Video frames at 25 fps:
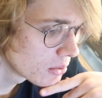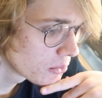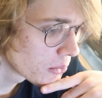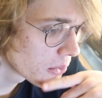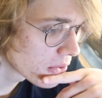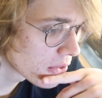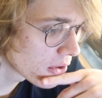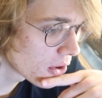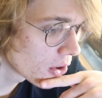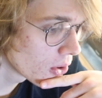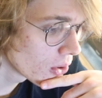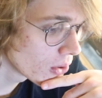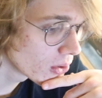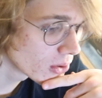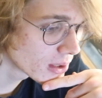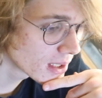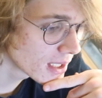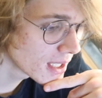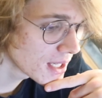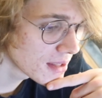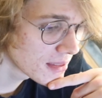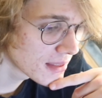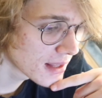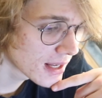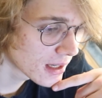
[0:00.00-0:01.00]
with a whole
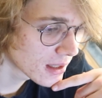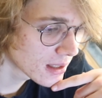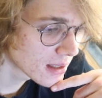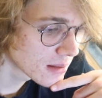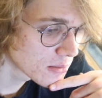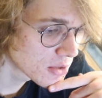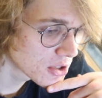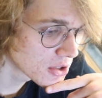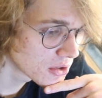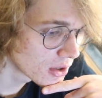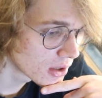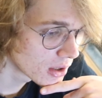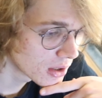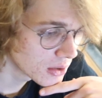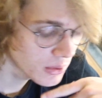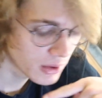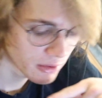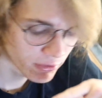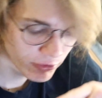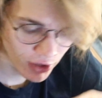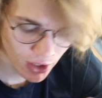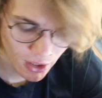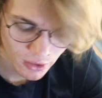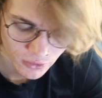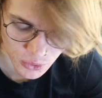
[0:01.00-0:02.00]
kit that comes along
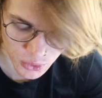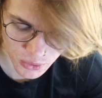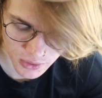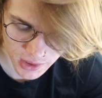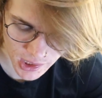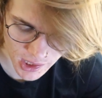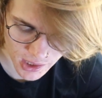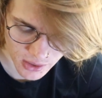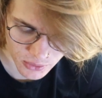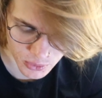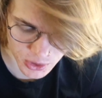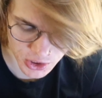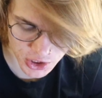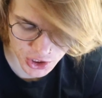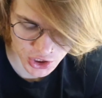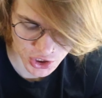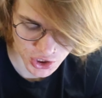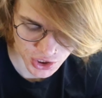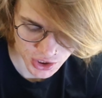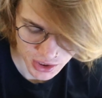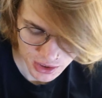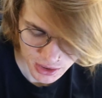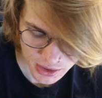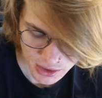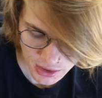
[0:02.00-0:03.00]
involved with it, which